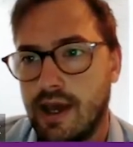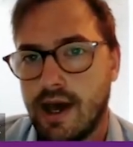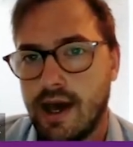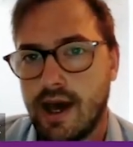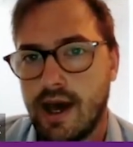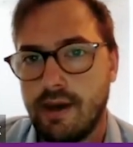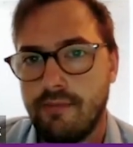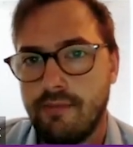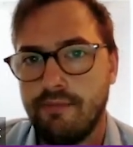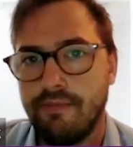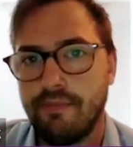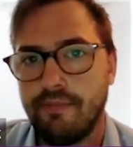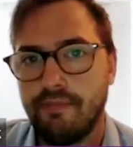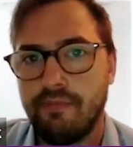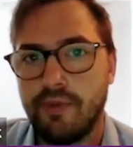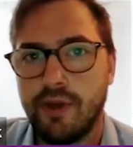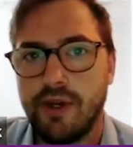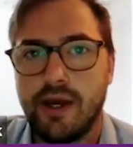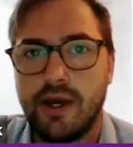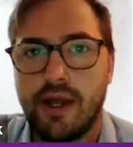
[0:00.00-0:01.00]

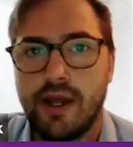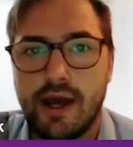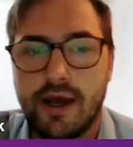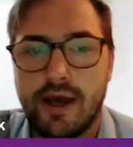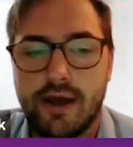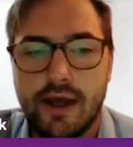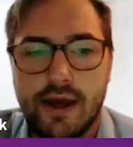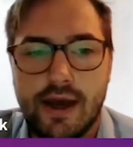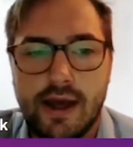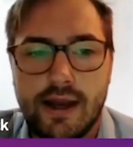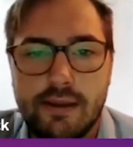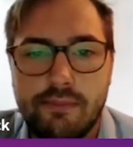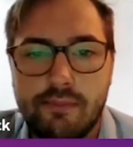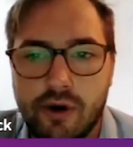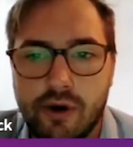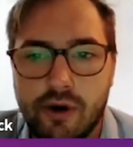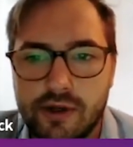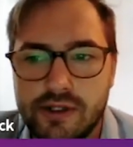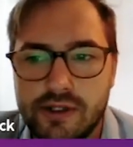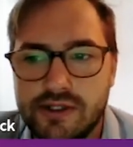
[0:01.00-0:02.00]
But at any
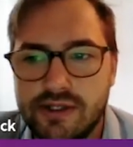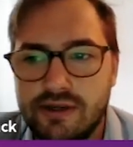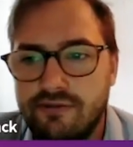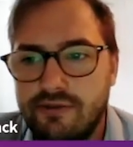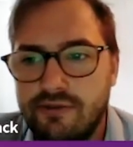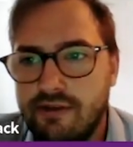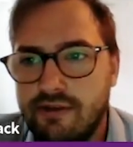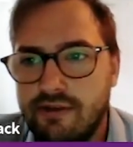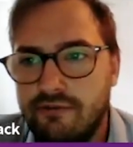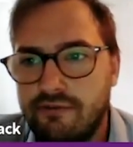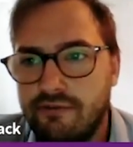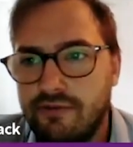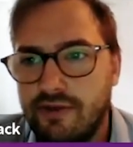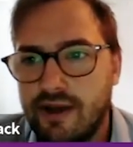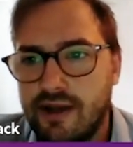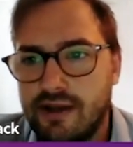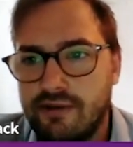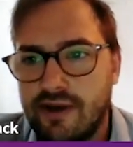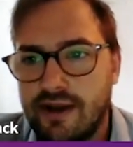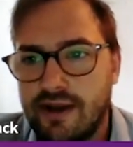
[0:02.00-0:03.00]
point,
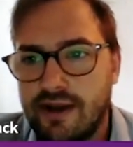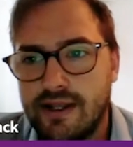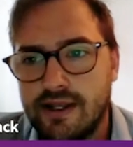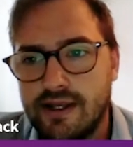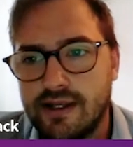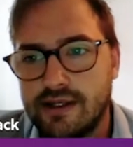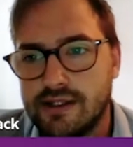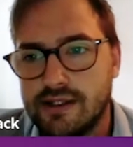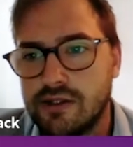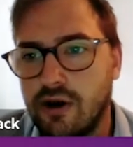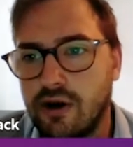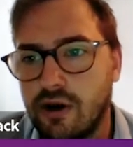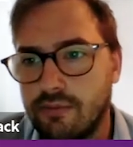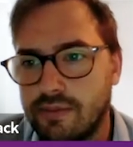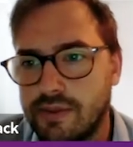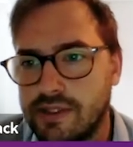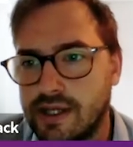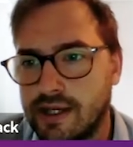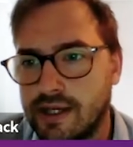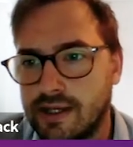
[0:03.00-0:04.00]
if anything's not
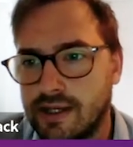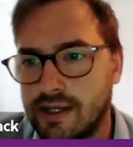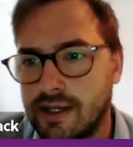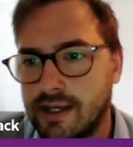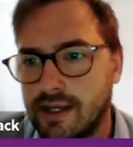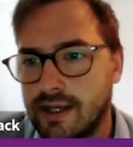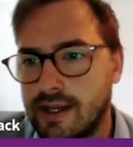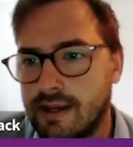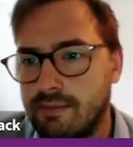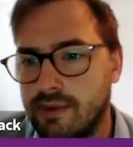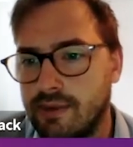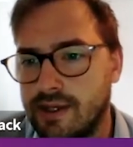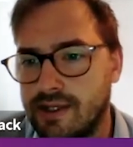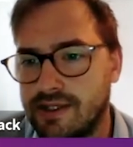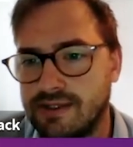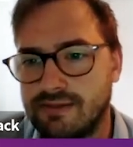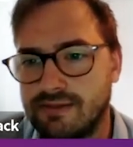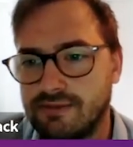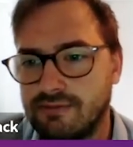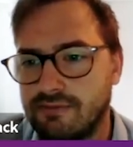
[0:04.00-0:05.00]
particularly clear,
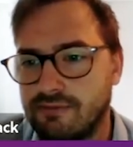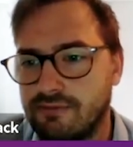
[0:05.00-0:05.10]
please